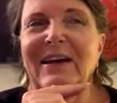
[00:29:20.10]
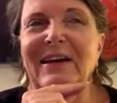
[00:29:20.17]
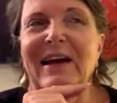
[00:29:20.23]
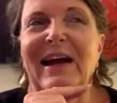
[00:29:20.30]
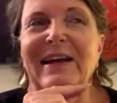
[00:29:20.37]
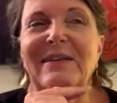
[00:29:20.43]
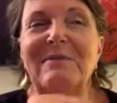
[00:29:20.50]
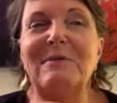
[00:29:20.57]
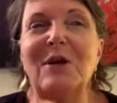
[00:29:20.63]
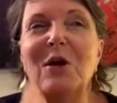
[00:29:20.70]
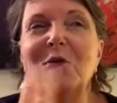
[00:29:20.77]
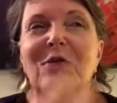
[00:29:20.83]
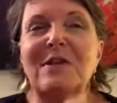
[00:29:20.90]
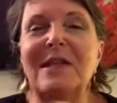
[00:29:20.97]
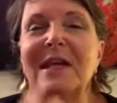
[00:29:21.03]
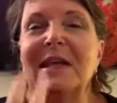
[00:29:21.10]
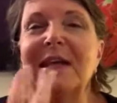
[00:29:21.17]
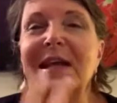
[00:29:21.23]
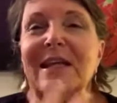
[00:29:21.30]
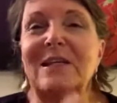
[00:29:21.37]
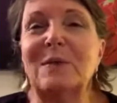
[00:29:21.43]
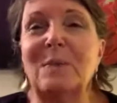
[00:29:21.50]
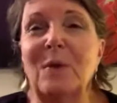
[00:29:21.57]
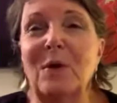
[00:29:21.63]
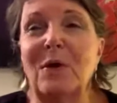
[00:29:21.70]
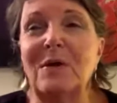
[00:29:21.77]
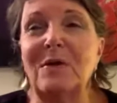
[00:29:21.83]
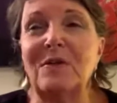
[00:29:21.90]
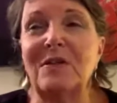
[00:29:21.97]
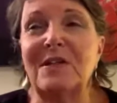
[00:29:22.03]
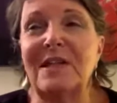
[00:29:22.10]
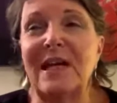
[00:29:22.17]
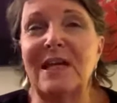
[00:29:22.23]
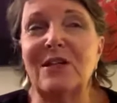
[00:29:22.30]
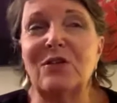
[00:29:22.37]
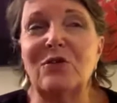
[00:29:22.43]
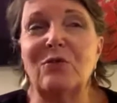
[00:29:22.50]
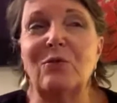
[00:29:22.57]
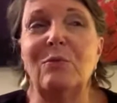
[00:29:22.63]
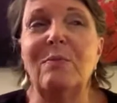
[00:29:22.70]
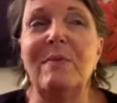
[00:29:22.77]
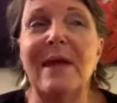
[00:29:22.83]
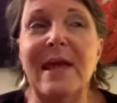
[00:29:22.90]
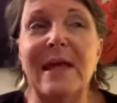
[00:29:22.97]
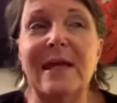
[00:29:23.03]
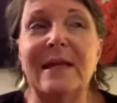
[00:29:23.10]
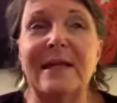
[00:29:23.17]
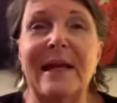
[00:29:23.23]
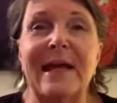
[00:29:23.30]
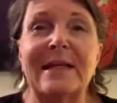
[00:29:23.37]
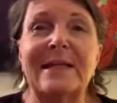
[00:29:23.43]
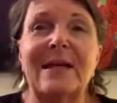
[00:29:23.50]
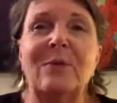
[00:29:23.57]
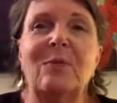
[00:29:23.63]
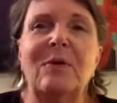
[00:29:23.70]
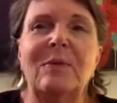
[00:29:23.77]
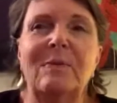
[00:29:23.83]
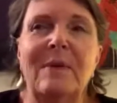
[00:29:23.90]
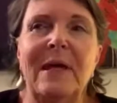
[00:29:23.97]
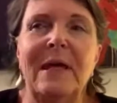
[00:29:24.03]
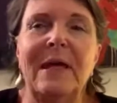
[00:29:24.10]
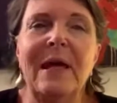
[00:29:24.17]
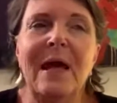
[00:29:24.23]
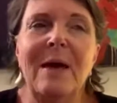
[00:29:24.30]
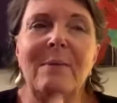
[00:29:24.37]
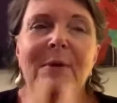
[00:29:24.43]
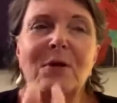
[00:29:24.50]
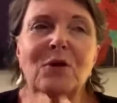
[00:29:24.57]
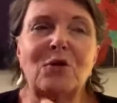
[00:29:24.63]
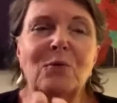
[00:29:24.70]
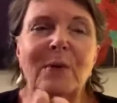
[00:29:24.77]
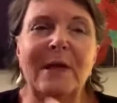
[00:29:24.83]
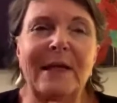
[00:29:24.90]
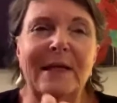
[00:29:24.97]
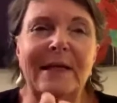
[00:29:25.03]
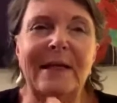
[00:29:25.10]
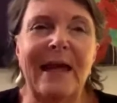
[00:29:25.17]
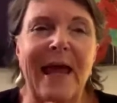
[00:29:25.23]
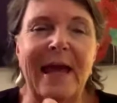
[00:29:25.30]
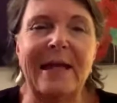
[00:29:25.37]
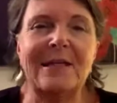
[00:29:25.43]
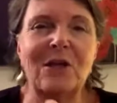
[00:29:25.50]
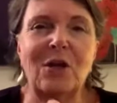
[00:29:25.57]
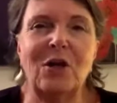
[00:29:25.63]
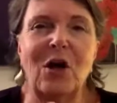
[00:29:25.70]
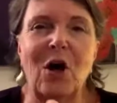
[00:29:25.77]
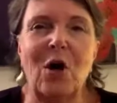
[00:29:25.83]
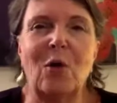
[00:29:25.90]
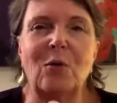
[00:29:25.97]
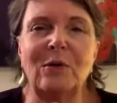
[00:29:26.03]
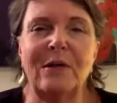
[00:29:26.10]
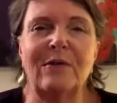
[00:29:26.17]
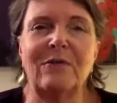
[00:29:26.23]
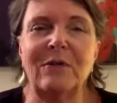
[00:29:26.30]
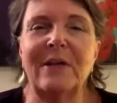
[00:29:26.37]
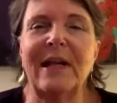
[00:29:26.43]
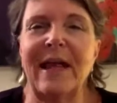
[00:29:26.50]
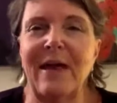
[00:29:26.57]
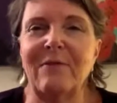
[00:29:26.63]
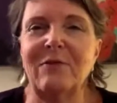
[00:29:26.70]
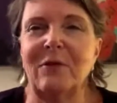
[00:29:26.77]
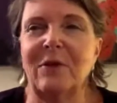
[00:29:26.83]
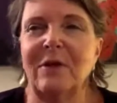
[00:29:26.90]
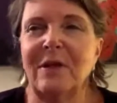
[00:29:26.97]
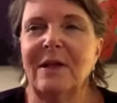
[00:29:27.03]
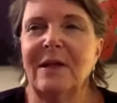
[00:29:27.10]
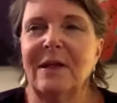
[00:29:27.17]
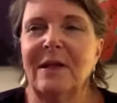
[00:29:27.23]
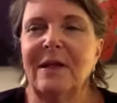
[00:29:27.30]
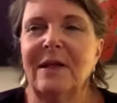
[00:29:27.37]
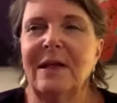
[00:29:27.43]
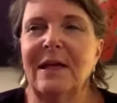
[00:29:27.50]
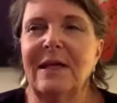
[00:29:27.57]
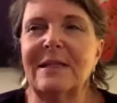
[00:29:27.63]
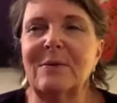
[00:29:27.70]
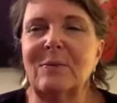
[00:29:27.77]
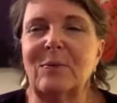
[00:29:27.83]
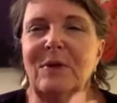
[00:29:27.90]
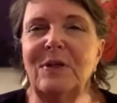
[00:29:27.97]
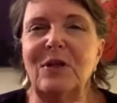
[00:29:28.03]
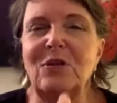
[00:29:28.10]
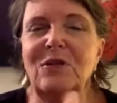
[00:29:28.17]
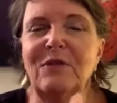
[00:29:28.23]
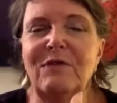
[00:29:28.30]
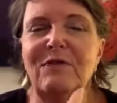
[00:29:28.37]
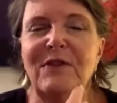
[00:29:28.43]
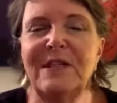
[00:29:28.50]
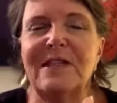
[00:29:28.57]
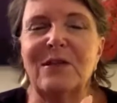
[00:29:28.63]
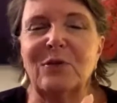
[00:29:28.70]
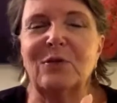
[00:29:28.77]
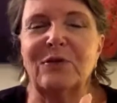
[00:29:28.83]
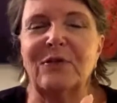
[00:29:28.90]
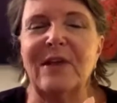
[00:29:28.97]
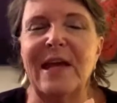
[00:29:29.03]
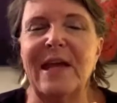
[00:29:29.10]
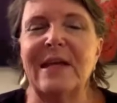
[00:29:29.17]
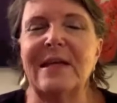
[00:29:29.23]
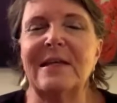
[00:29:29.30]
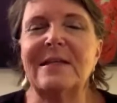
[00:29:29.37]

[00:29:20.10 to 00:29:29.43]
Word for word: I know that he can experience the days through me, connecting with me, because we connect on a whole different level. It's we're not a physical thing.